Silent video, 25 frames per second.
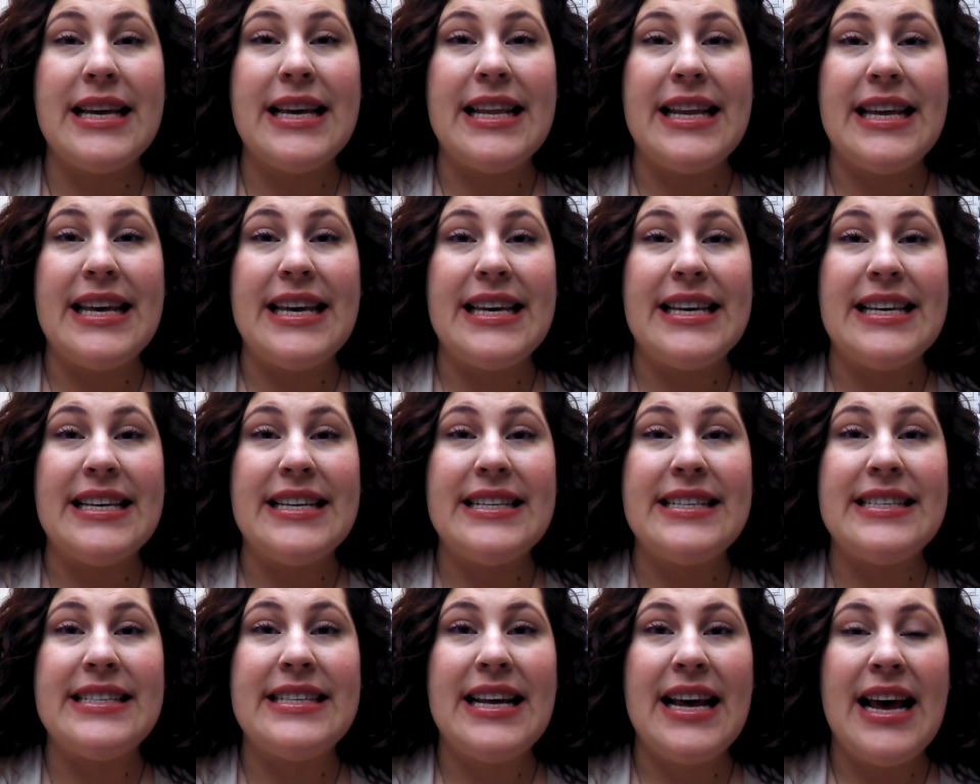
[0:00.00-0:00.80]
it
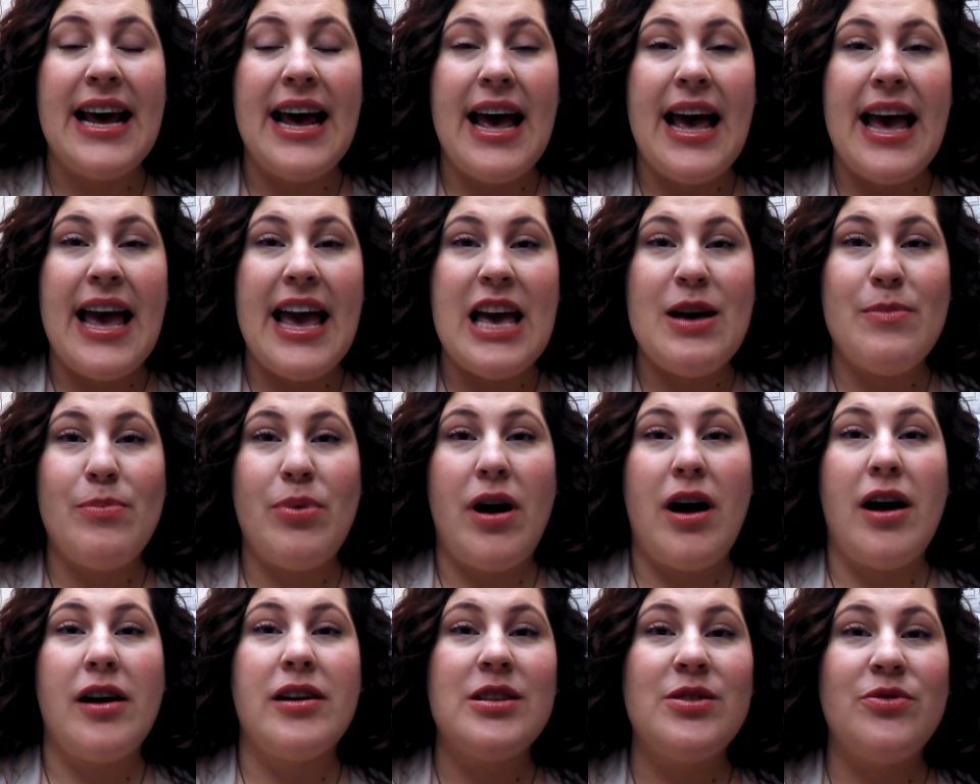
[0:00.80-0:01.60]
is a
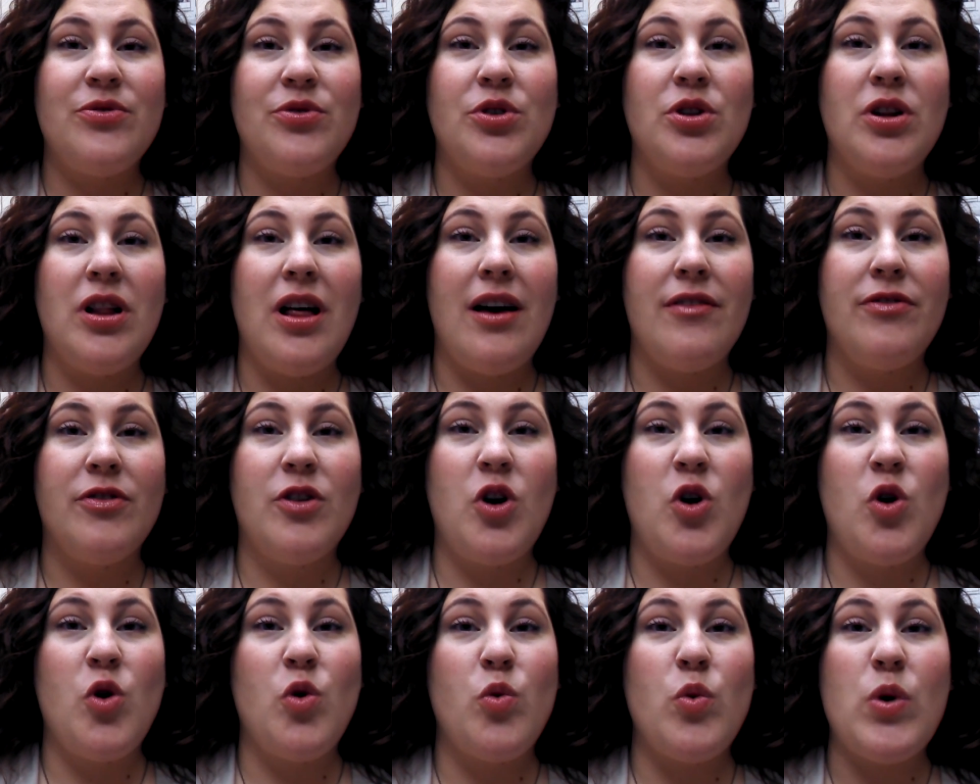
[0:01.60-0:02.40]
box full
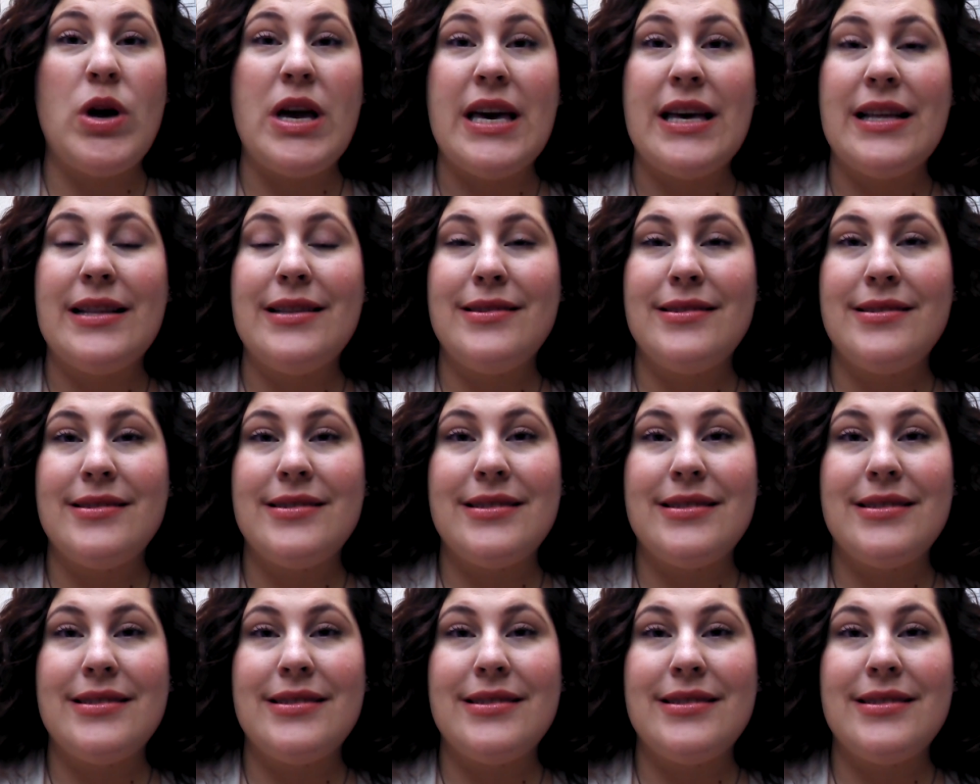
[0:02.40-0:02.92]
of Korean